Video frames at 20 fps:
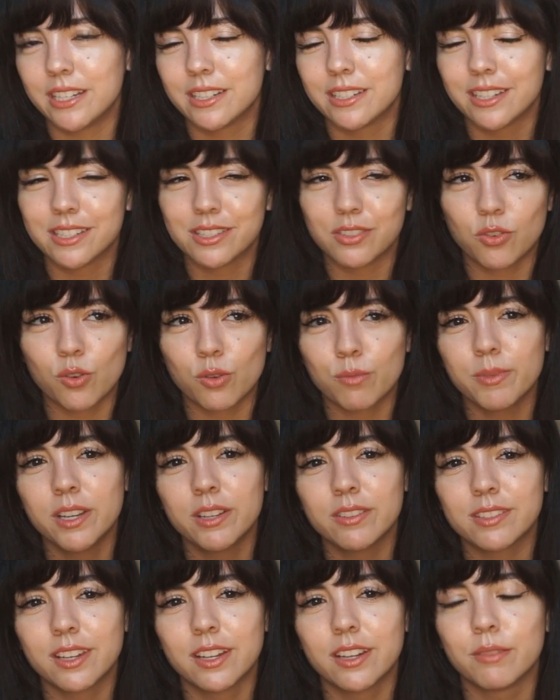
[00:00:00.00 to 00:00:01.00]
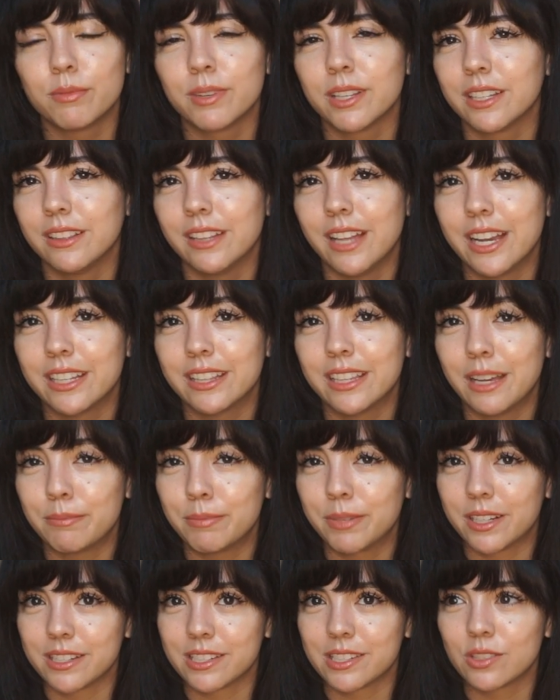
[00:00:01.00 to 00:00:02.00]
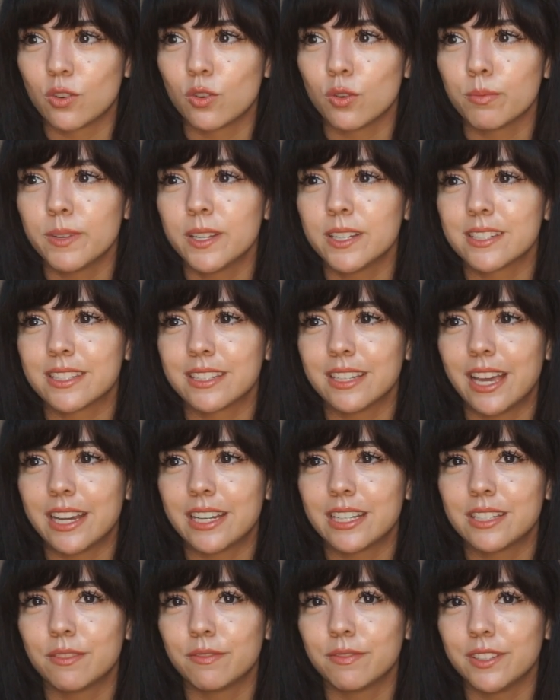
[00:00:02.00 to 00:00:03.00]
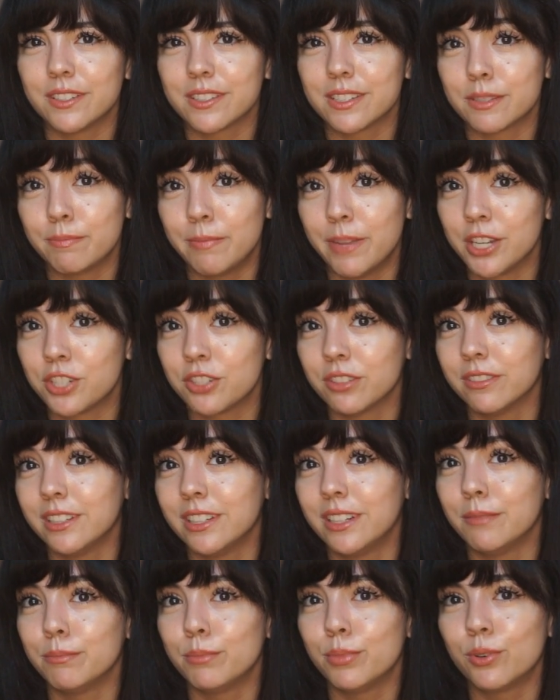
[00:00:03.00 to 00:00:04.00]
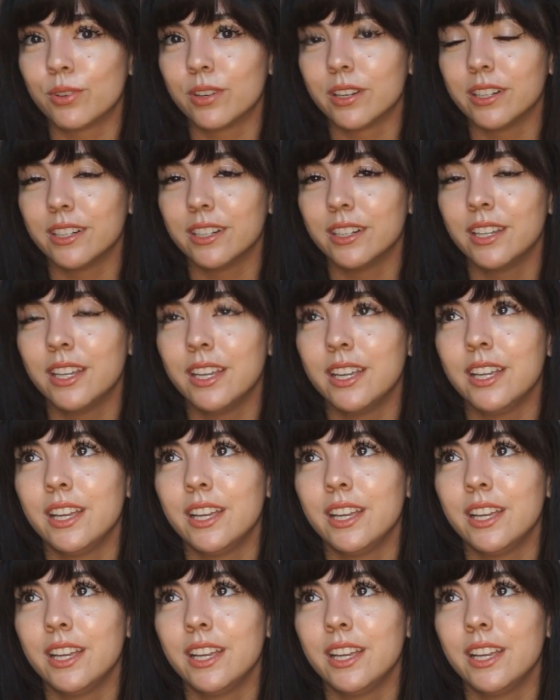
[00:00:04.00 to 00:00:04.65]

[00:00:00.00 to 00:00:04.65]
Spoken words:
And the Scorpio's going to really like that because Scorpios like to feel special and important,